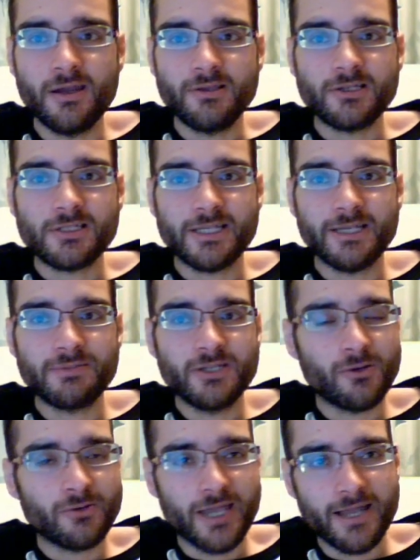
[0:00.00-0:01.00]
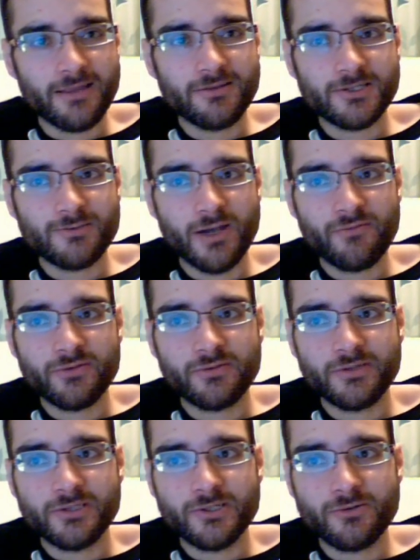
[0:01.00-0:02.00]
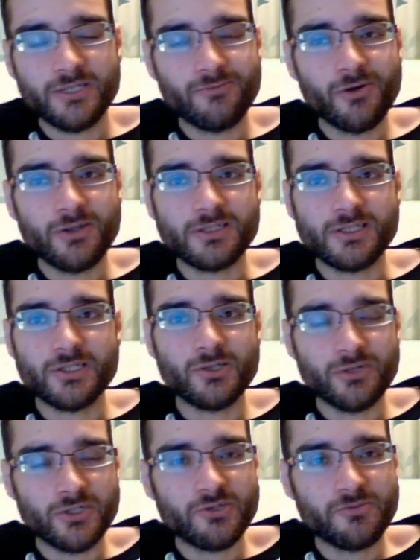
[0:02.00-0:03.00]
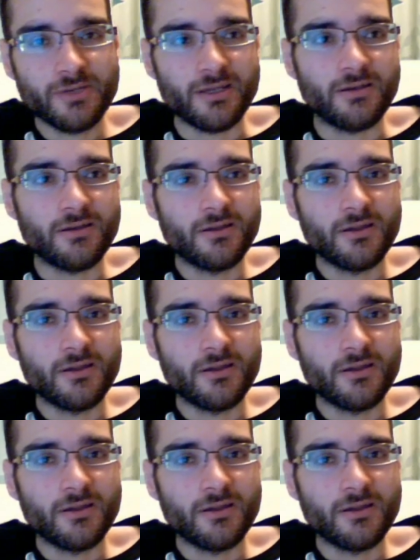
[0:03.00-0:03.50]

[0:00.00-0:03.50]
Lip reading: just keeps going ahead and does whatever the jokes he wants, and so it should be.